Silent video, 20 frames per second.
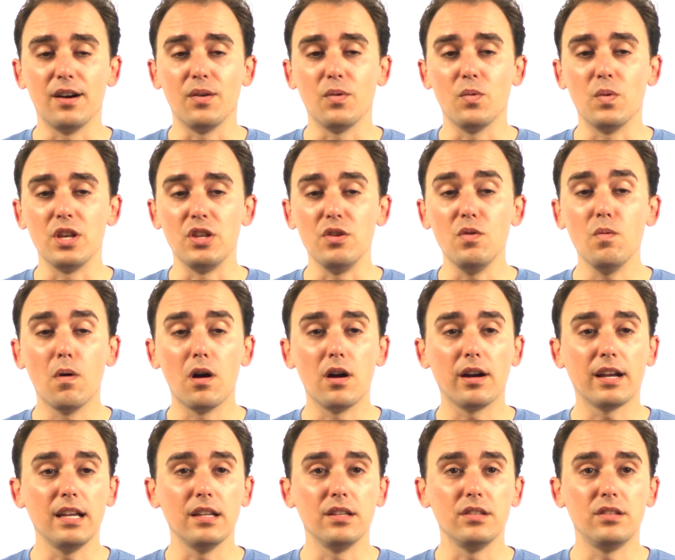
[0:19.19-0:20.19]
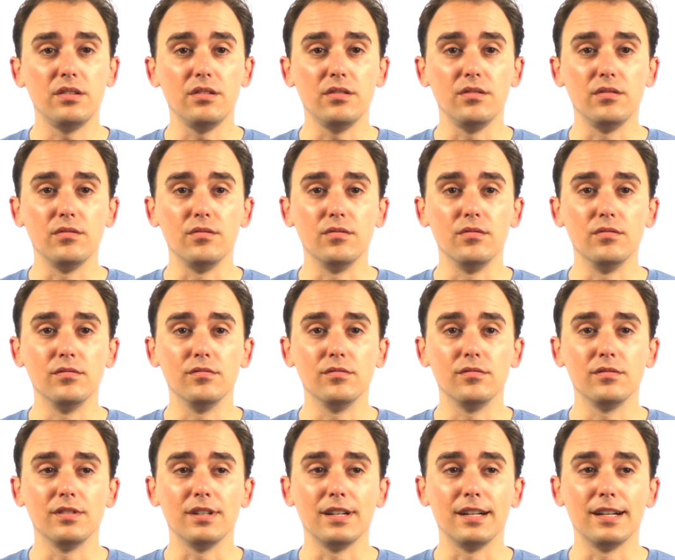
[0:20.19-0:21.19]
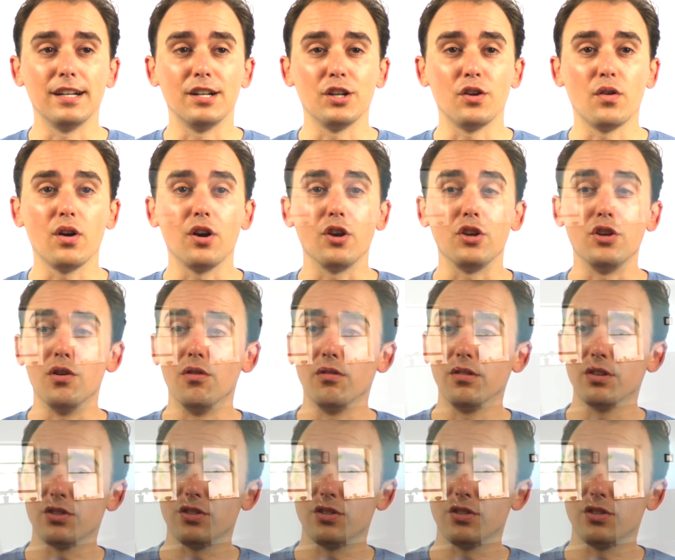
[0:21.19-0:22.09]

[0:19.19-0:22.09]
When you walk into a yoga